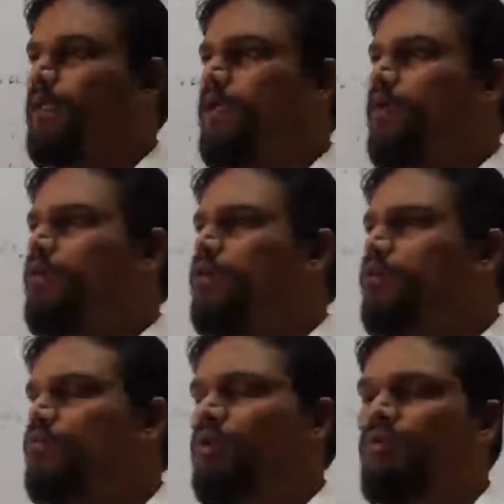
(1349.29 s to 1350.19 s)
in
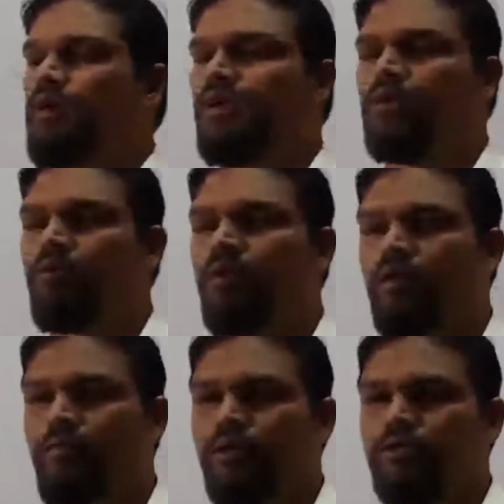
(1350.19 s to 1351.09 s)
order to provide
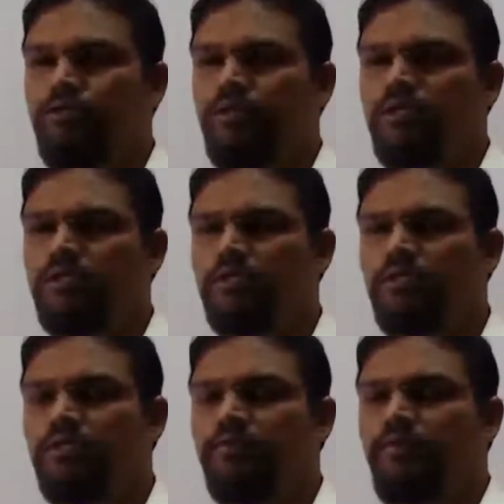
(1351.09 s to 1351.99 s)
equal opportunities
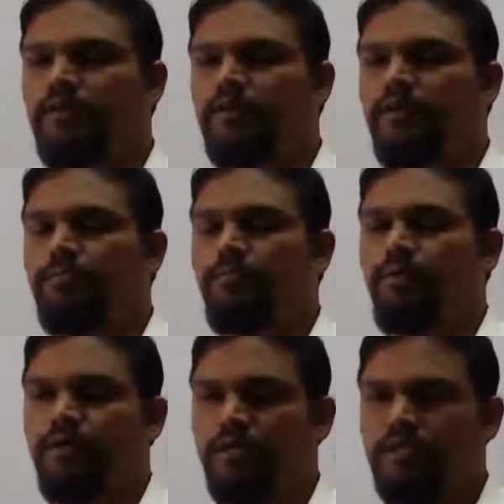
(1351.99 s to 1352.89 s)
in the field of
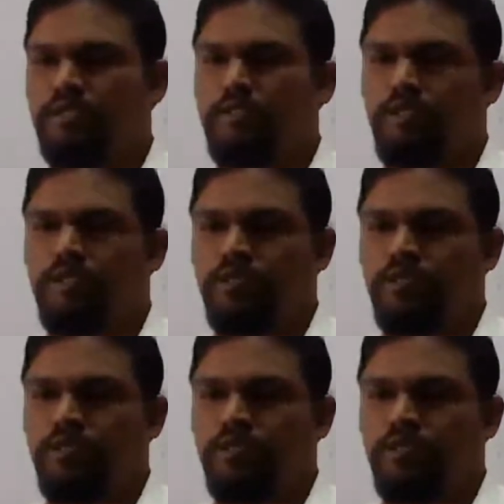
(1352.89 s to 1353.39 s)
politics,